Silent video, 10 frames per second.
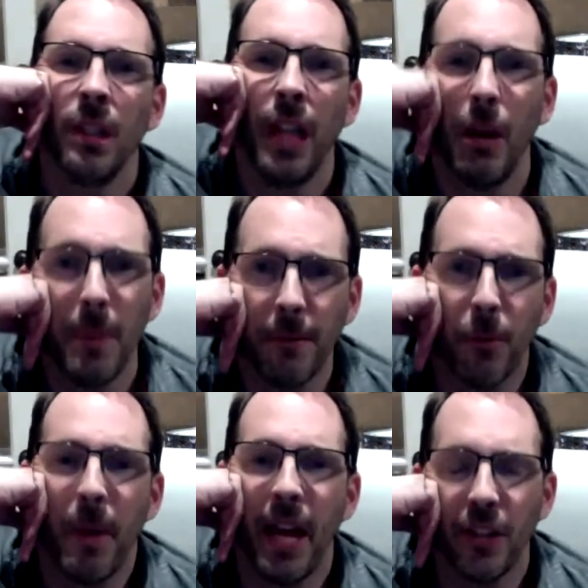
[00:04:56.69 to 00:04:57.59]
That would be for
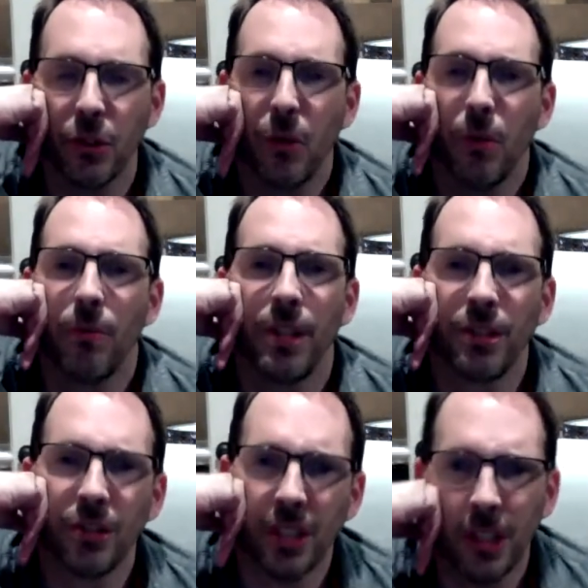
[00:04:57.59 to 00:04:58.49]
pay. So this
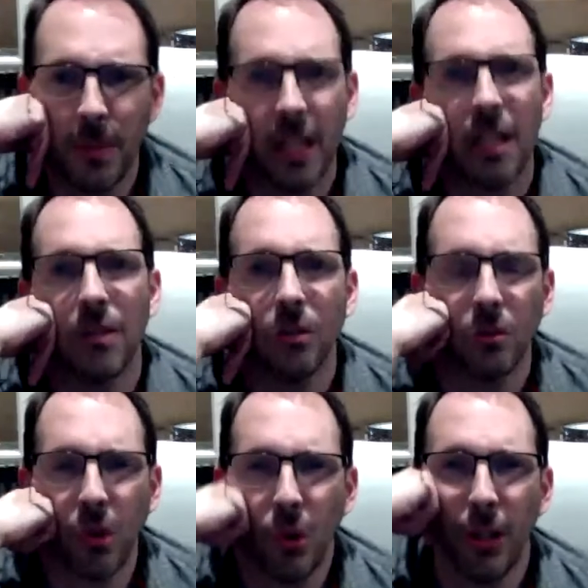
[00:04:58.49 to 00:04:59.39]
is going to be
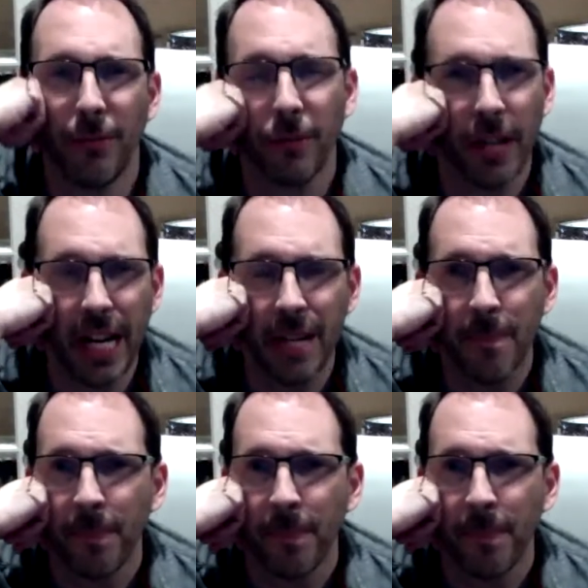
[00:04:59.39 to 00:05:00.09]
totally free.